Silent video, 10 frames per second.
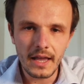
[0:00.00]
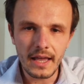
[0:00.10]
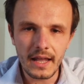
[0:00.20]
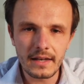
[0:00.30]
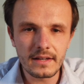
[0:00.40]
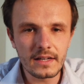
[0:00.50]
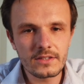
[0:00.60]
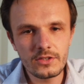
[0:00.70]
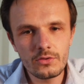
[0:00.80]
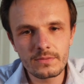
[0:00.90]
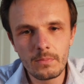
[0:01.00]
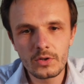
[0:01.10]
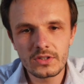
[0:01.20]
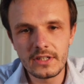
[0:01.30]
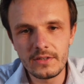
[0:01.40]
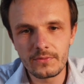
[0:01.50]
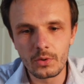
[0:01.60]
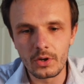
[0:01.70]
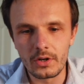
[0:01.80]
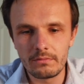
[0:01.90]
And it's used mostly
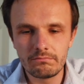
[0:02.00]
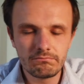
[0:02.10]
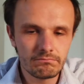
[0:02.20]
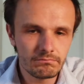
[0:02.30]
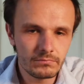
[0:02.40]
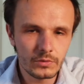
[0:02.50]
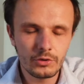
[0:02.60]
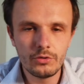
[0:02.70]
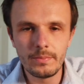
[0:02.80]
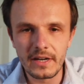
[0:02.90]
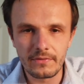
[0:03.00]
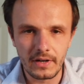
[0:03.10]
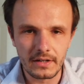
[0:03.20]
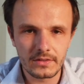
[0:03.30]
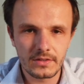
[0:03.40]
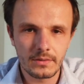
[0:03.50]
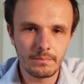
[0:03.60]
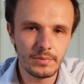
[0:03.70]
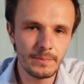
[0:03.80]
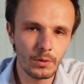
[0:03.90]
for two big things:
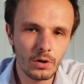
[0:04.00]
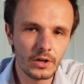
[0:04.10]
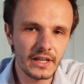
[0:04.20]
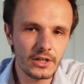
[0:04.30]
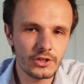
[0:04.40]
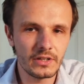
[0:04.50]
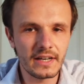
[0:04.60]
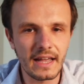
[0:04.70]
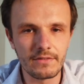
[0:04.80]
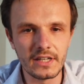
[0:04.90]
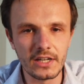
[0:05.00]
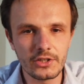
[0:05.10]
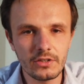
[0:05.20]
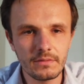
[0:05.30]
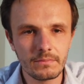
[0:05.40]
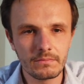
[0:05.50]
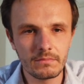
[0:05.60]
people, location, and navigation.